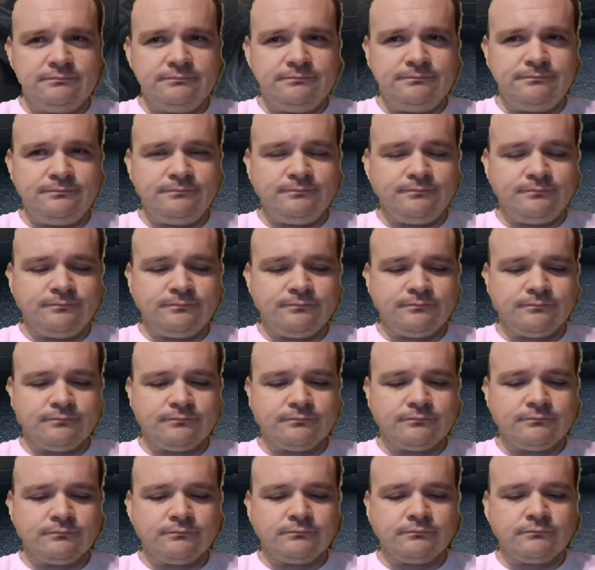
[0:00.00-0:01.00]

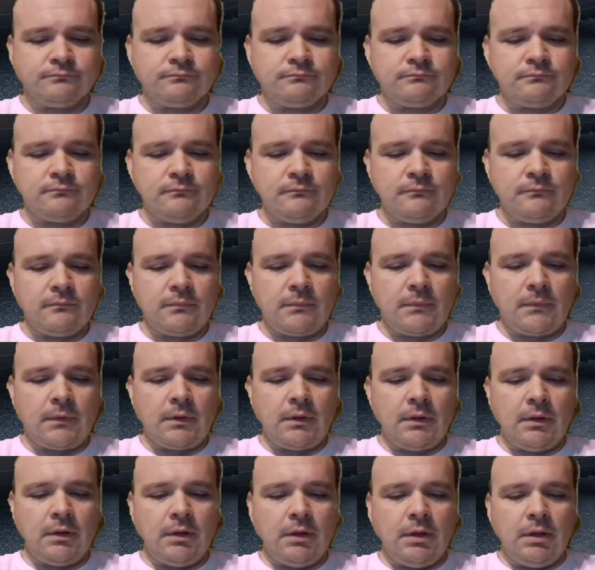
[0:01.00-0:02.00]

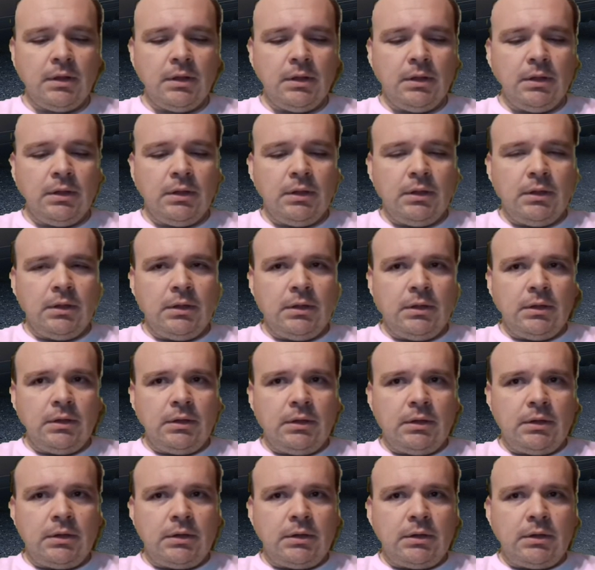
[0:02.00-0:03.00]

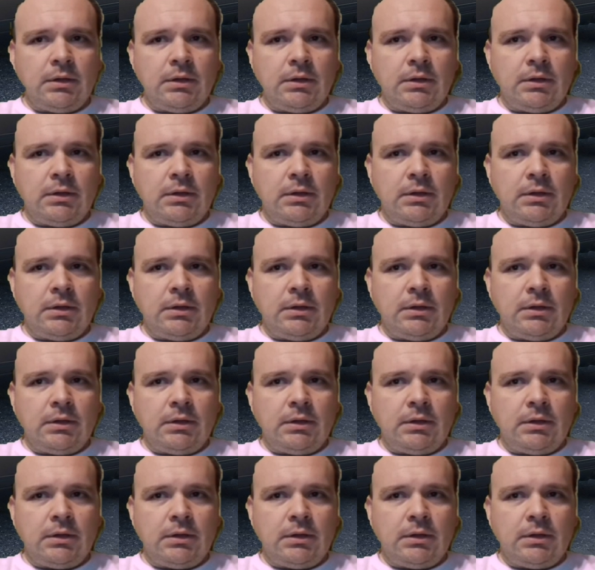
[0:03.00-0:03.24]
(silence)